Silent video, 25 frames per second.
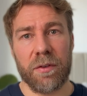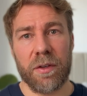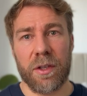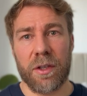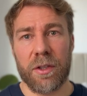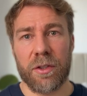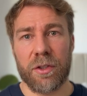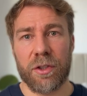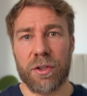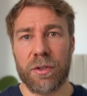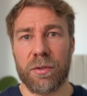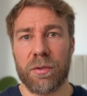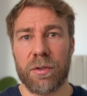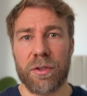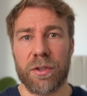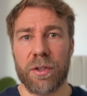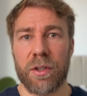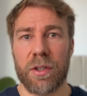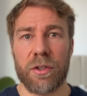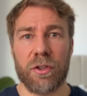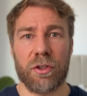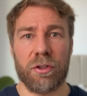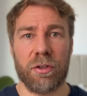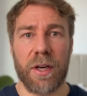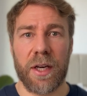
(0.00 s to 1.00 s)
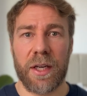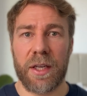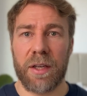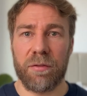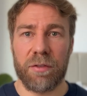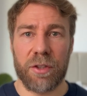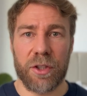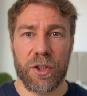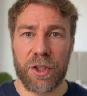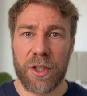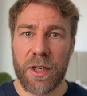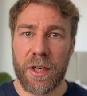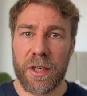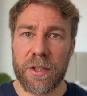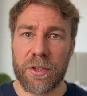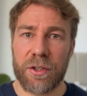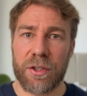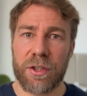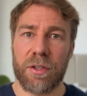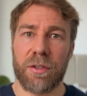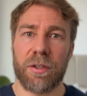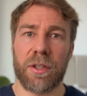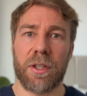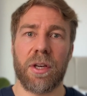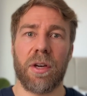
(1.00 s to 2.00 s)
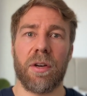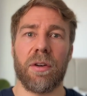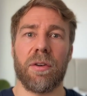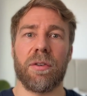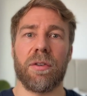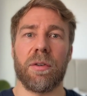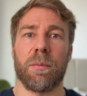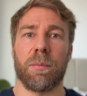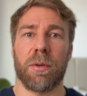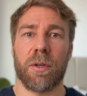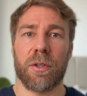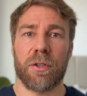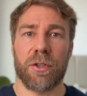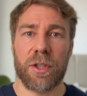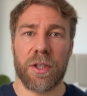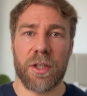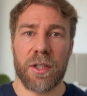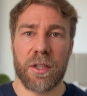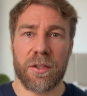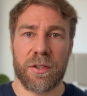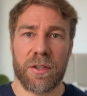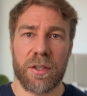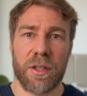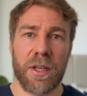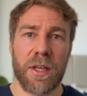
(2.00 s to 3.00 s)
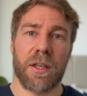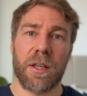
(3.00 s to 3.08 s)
It ensures you can track every change to your code or project,